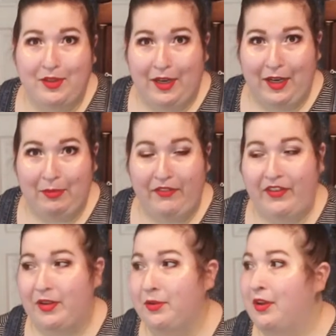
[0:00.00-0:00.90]

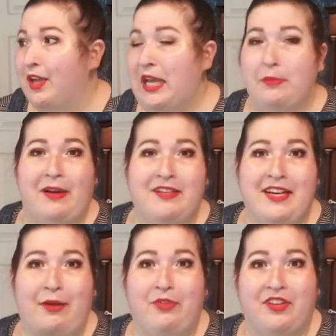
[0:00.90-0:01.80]
If my
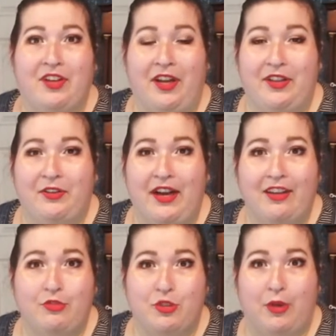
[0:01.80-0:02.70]
dad wasn't cutting the
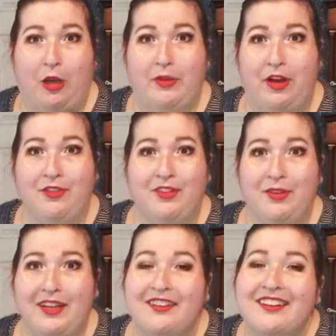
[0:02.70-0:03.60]
grass, which you probably also
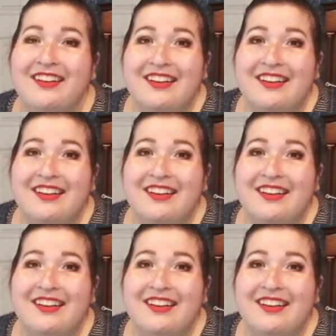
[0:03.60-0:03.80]
hear,